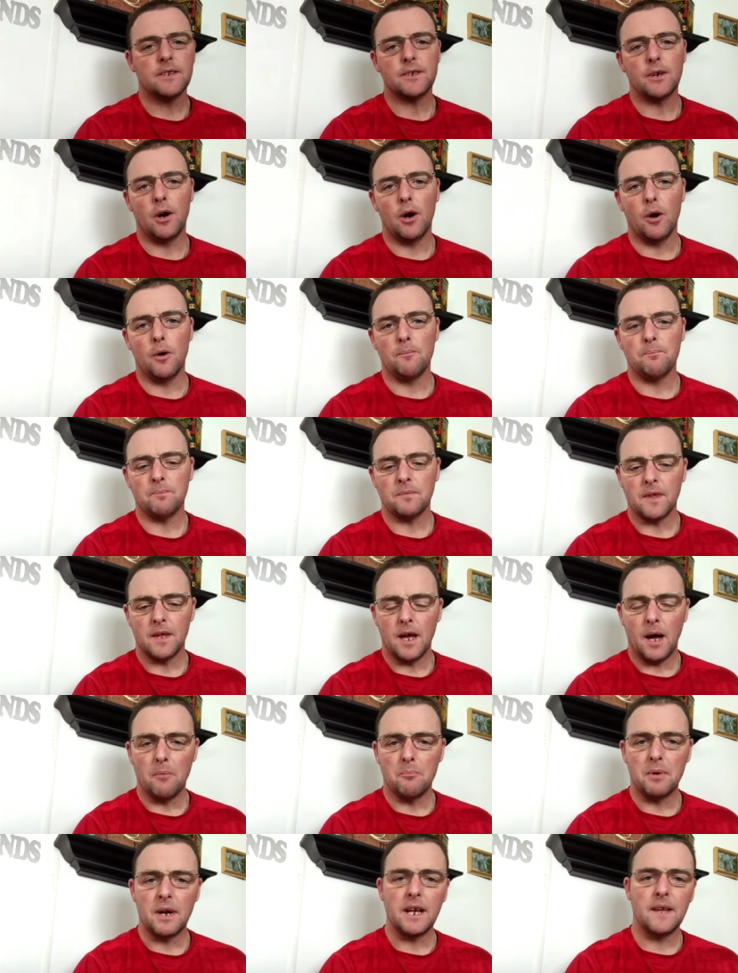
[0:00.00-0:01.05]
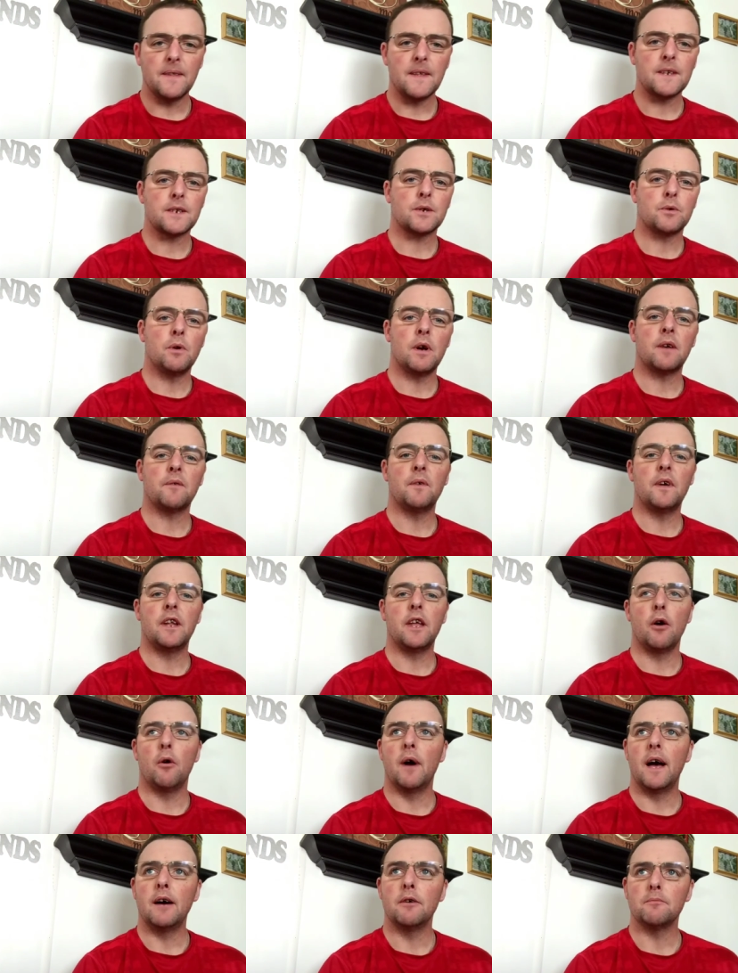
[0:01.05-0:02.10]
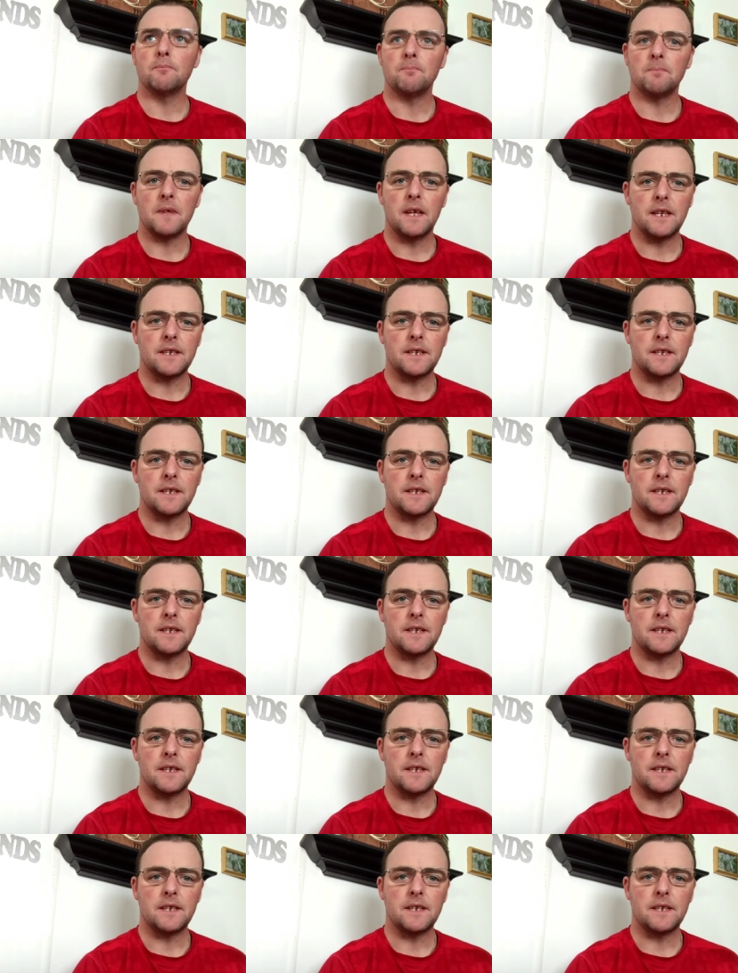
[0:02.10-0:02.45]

So I'm bringing this quick video out.